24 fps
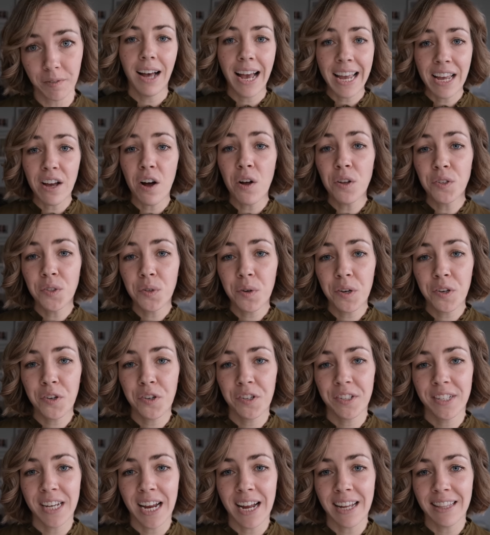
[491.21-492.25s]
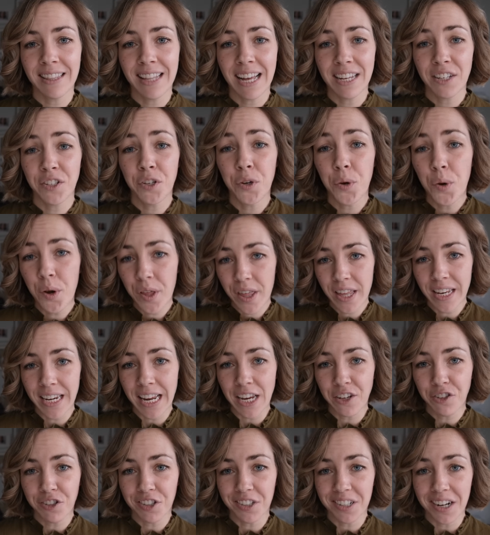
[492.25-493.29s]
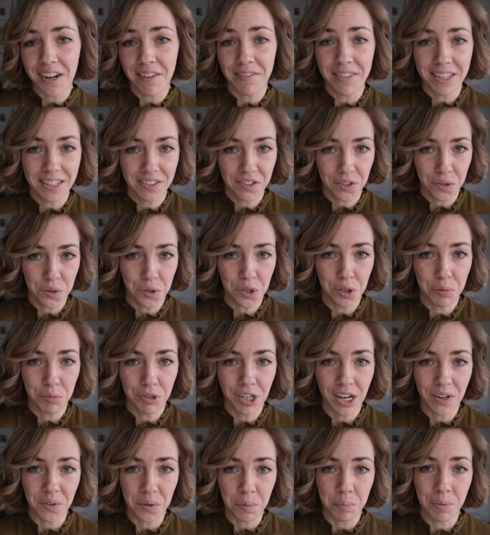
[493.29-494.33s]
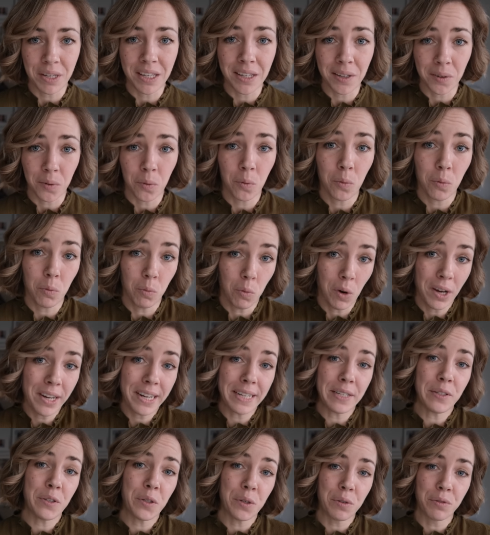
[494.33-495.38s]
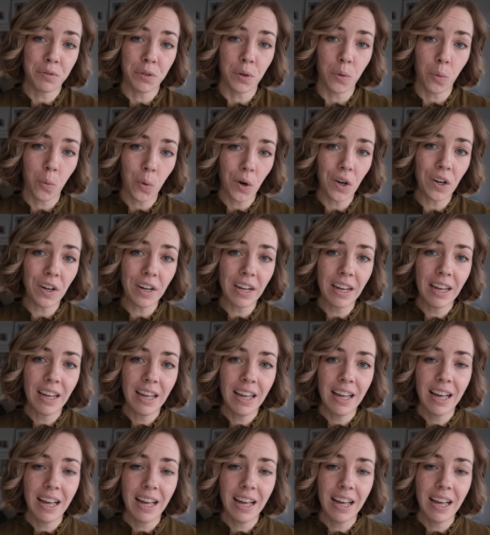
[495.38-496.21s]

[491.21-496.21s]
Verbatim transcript: I also understand that due to the nature of this YouTube channel being what I do for work,